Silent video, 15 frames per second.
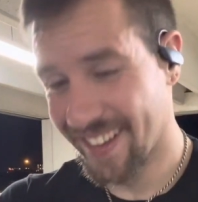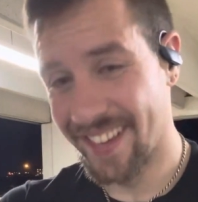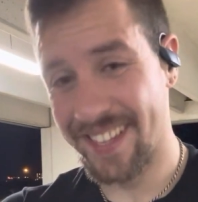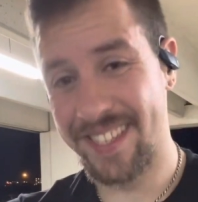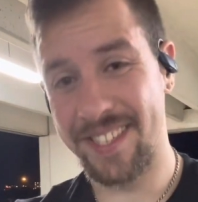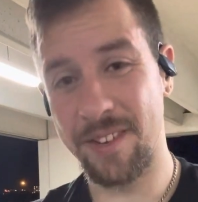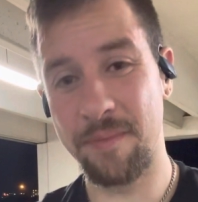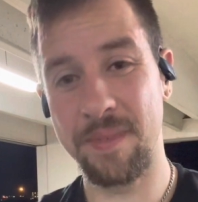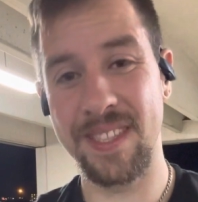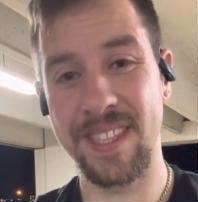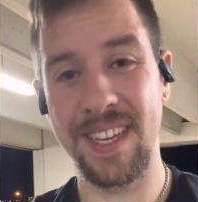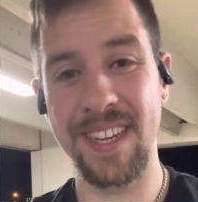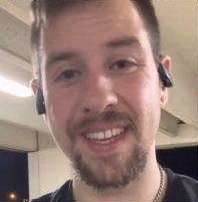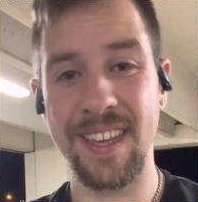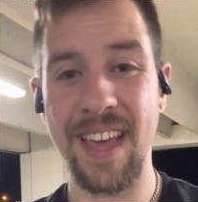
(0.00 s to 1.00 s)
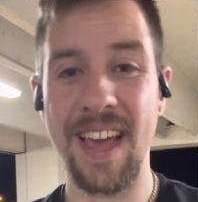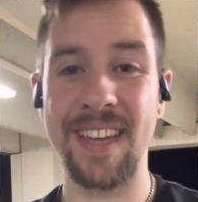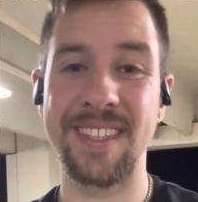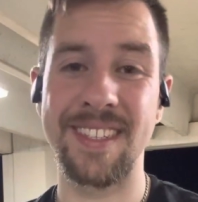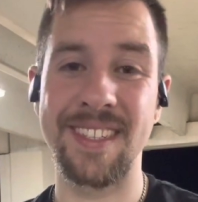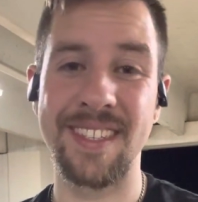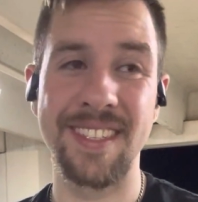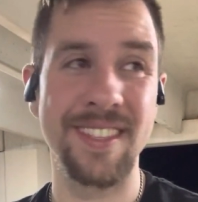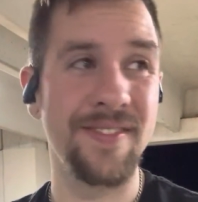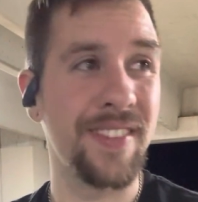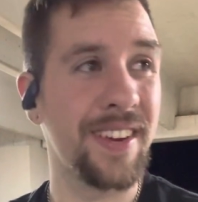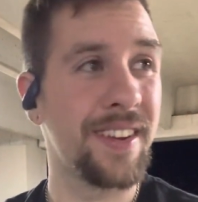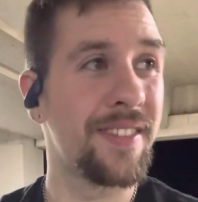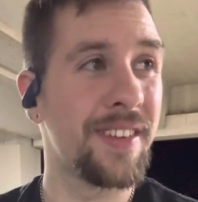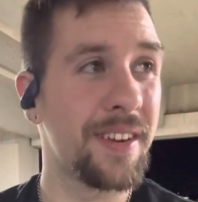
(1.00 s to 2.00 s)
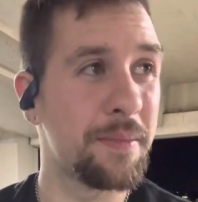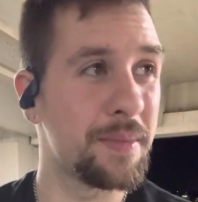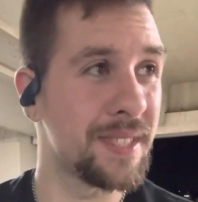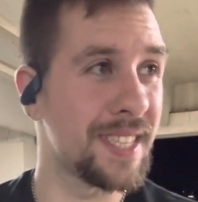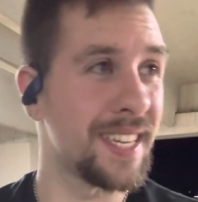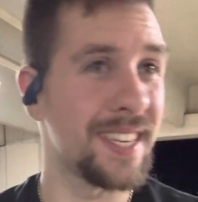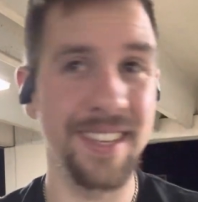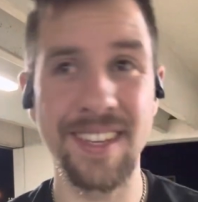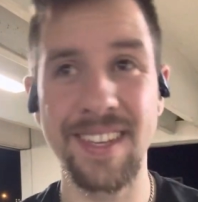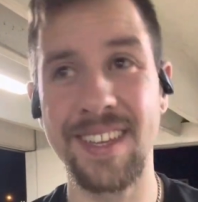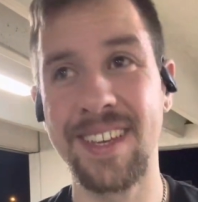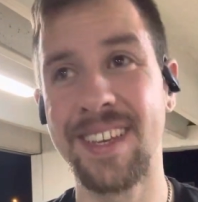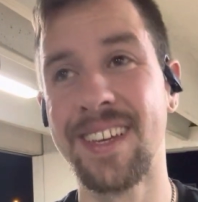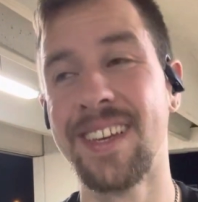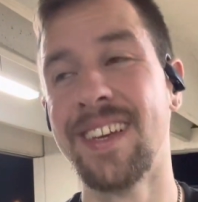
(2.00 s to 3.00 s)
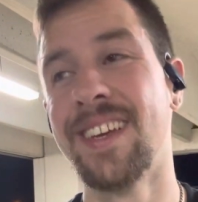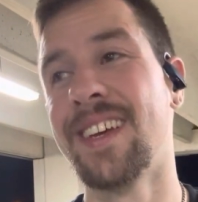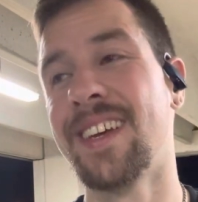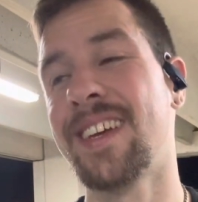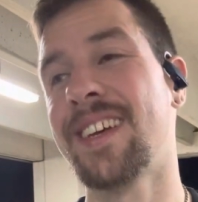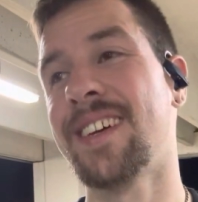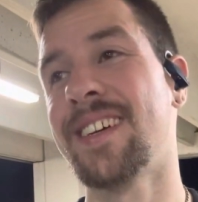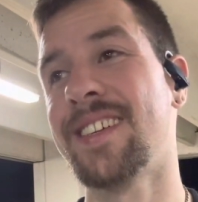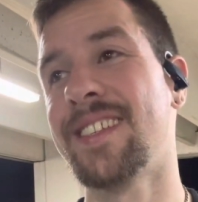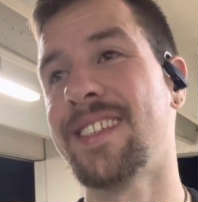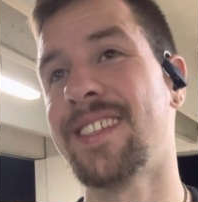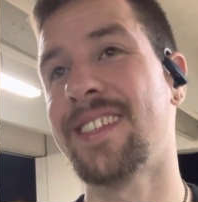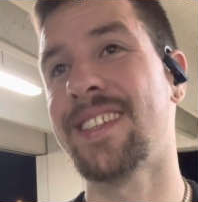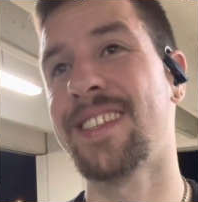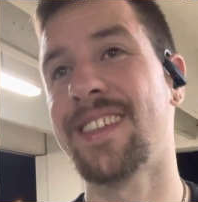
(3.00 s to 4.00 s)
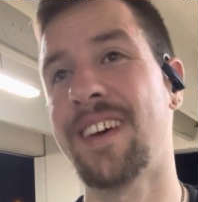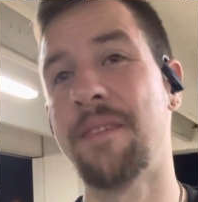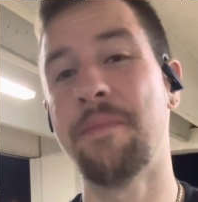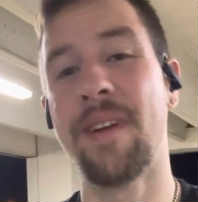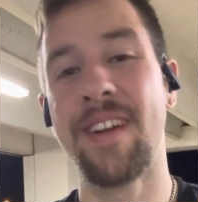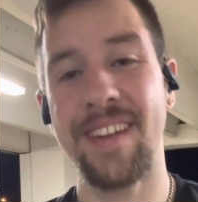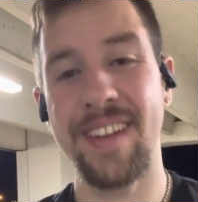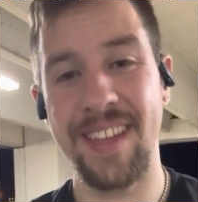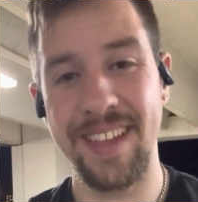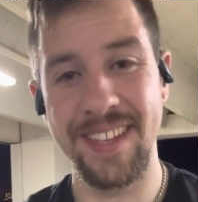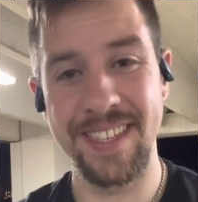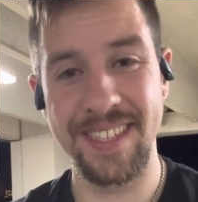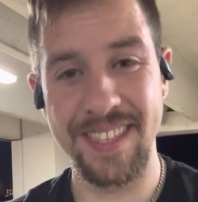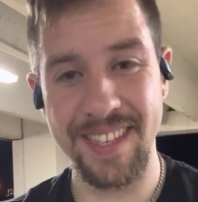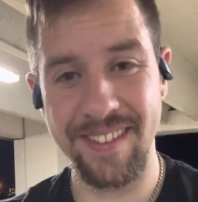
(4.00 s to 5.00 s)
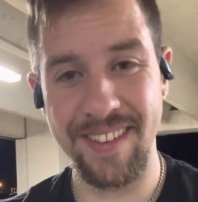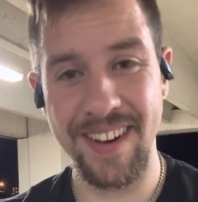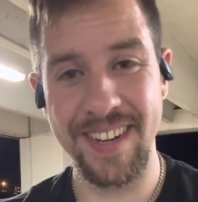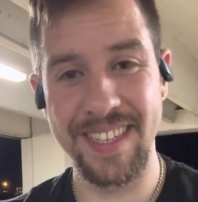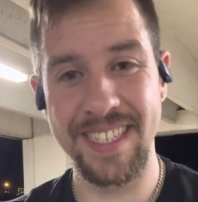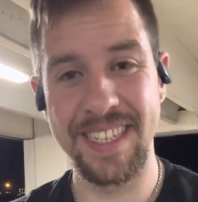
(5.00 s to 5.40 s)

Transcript: So pathetic, actually. It's very, very pathetic. Because America is the greatest